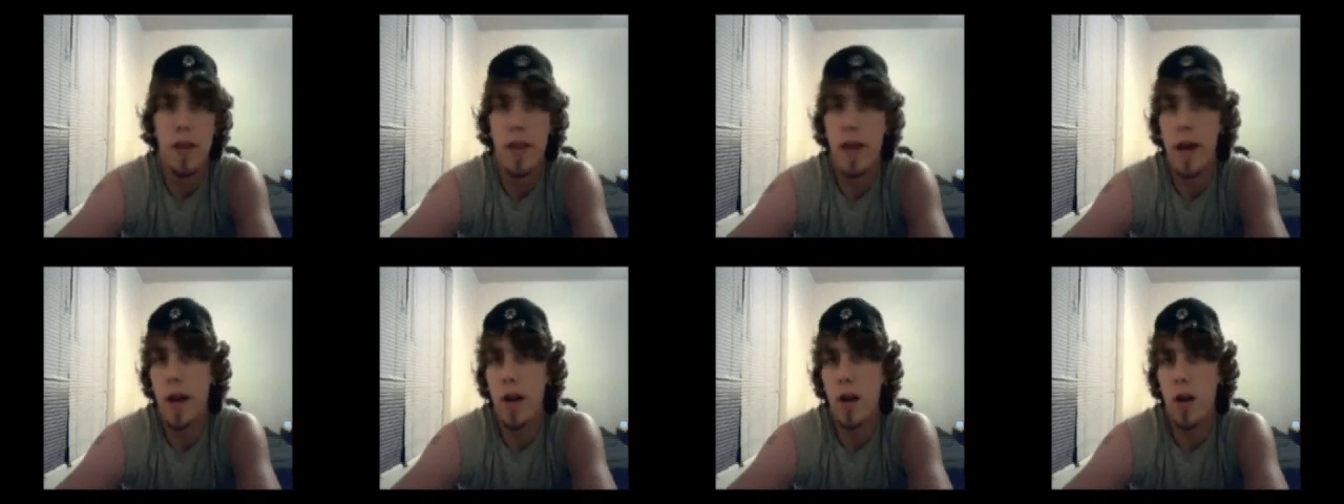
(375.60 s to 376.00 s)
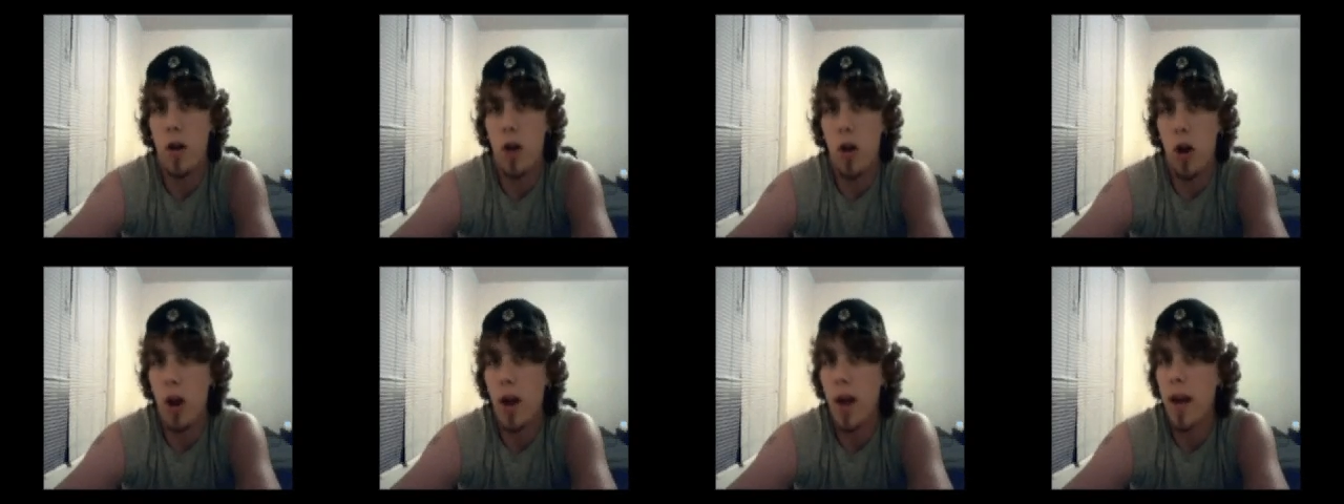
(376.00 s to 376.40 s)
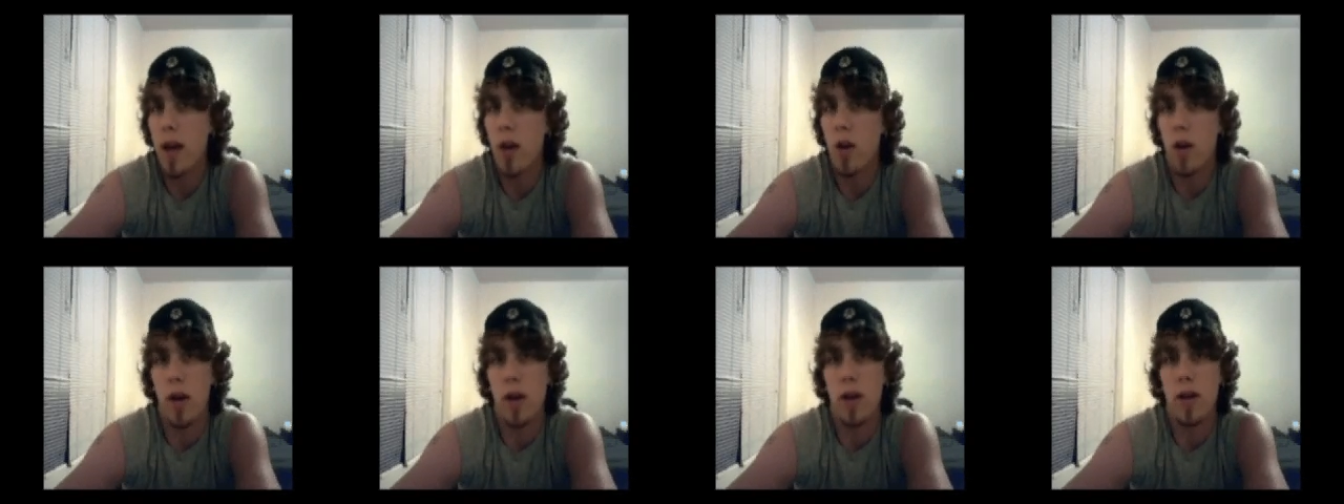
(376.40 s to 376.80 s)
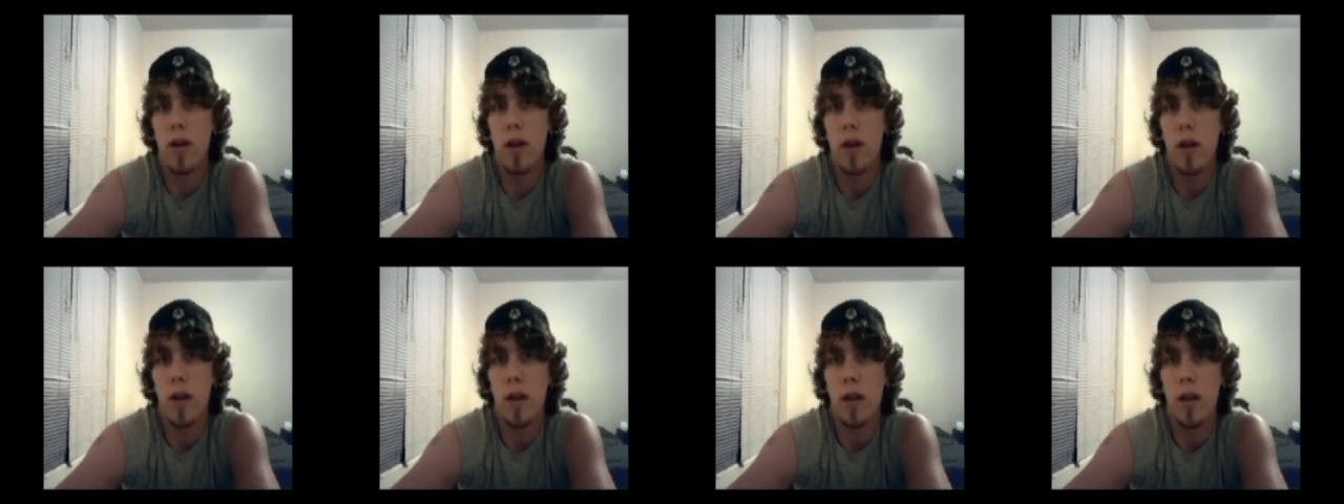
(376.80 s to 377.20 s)
that are ignorant.
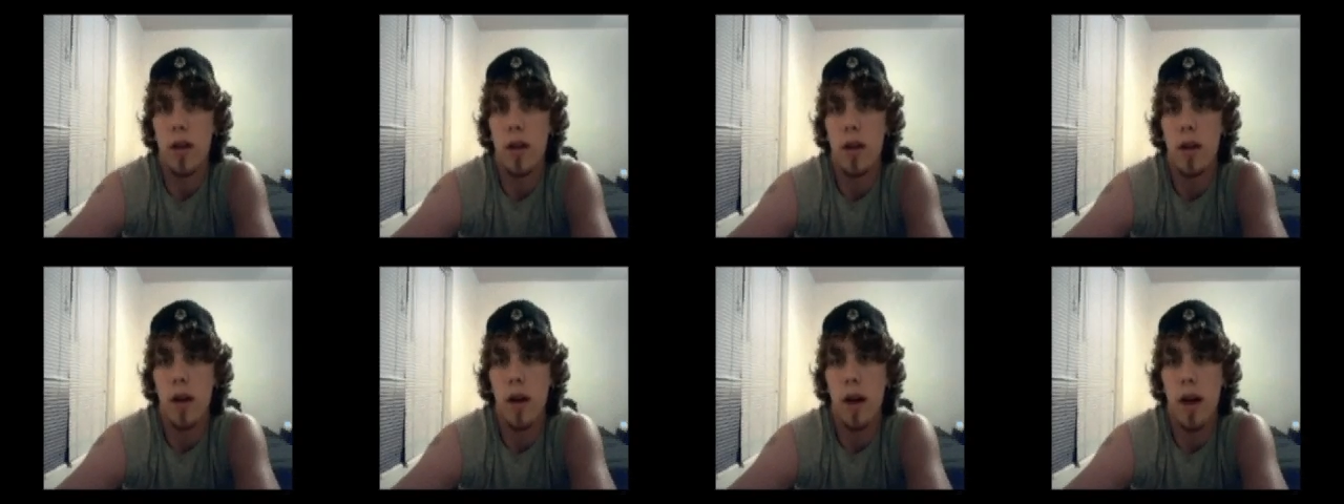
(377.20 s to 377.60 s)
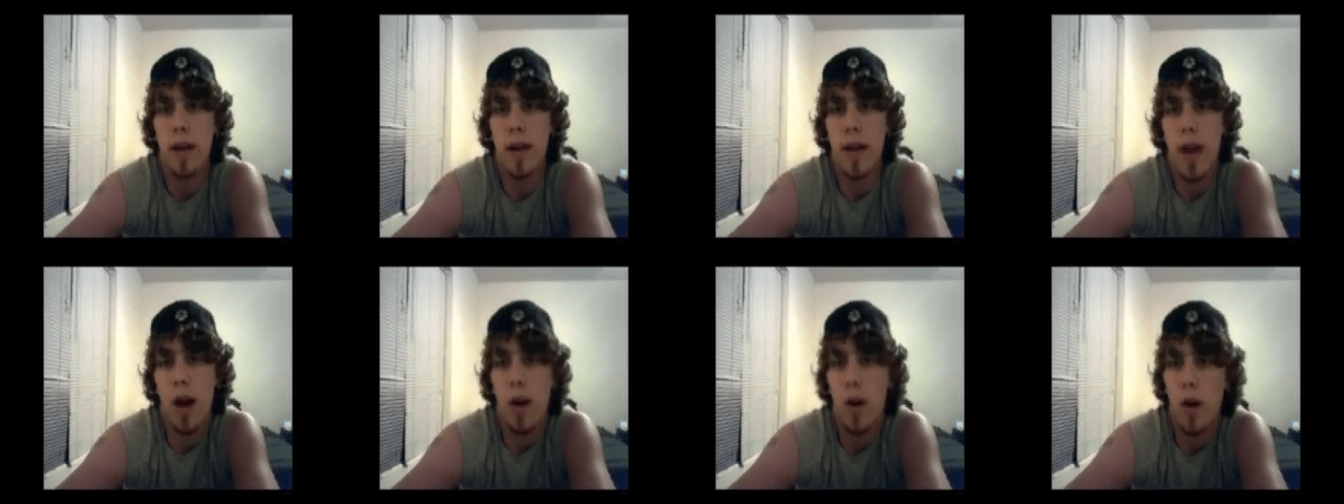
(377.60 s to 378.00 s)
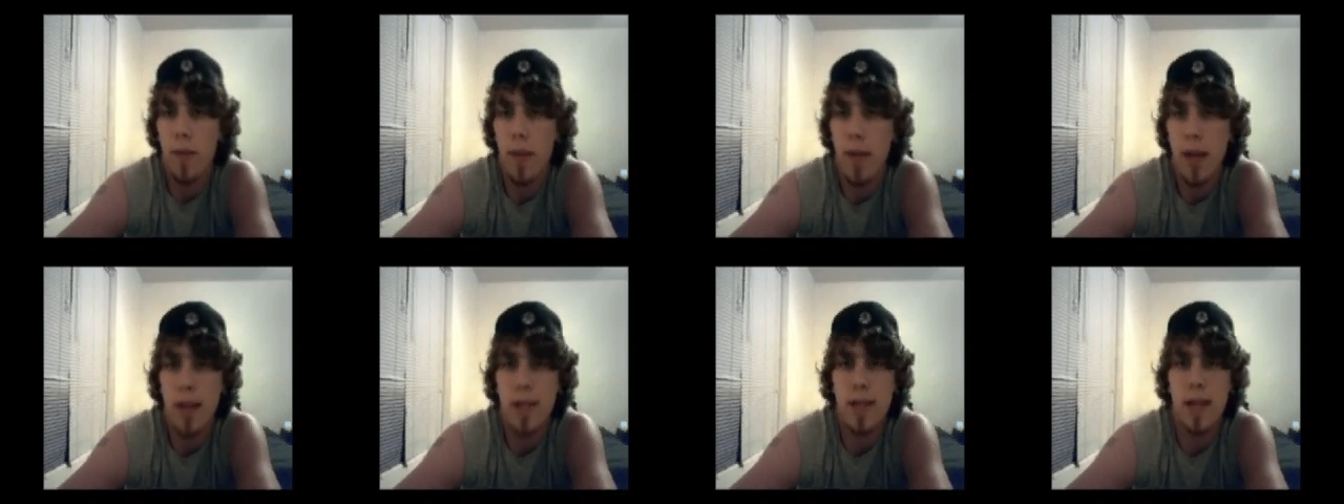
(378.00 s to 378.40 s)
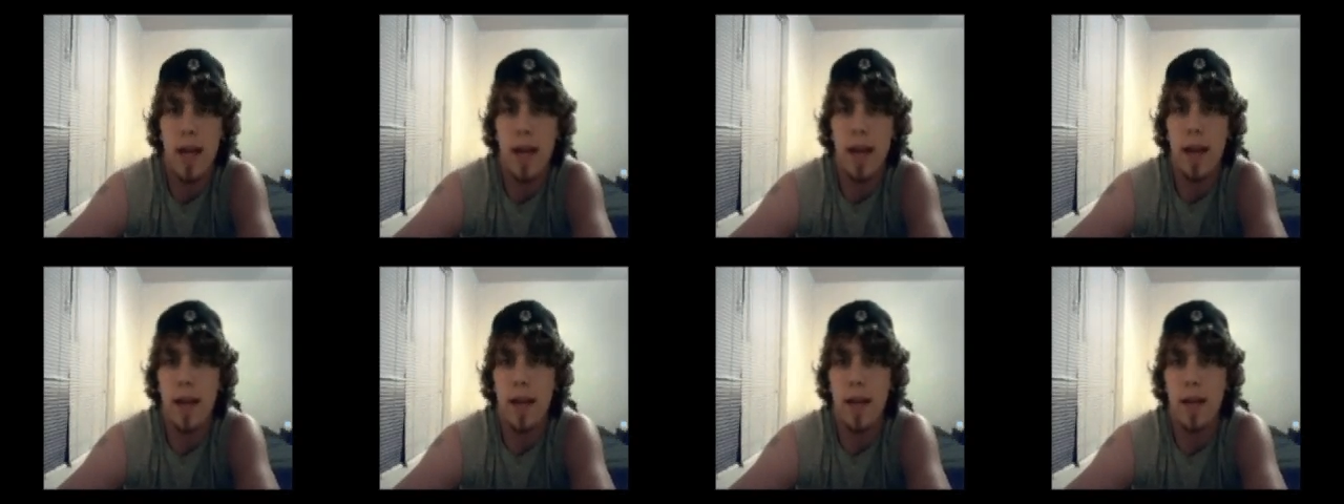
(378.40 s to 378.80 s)
Now, I'm not
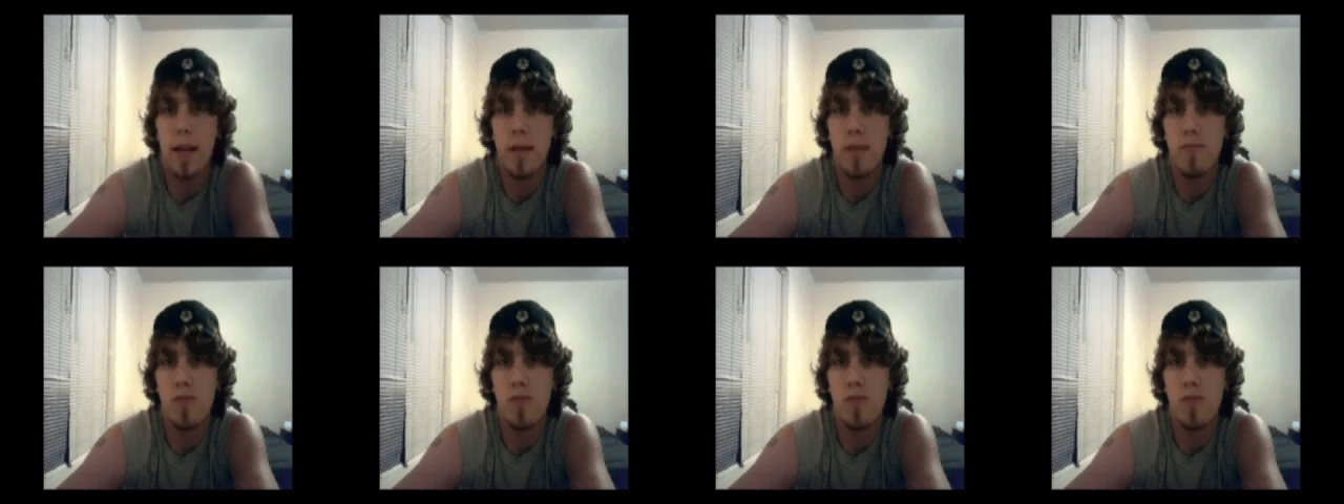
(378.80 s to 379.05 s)
saying that